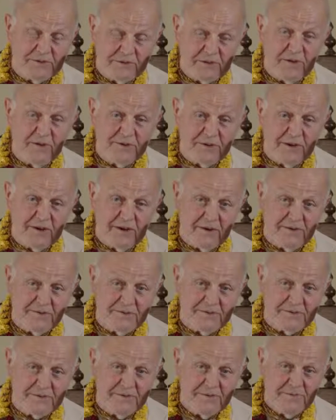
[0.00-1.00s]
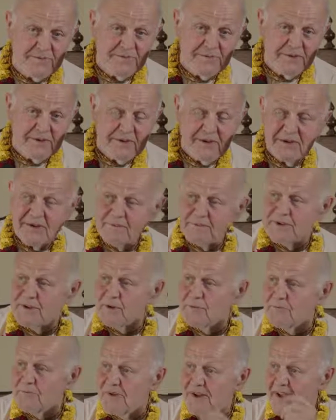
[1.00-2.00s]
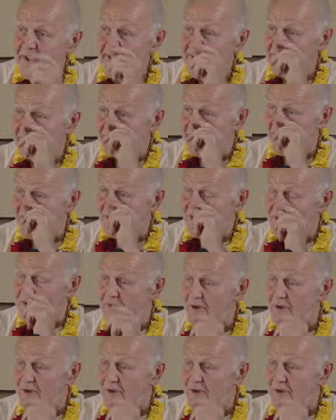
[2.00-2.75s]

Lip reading: slaughterhouse. We complain about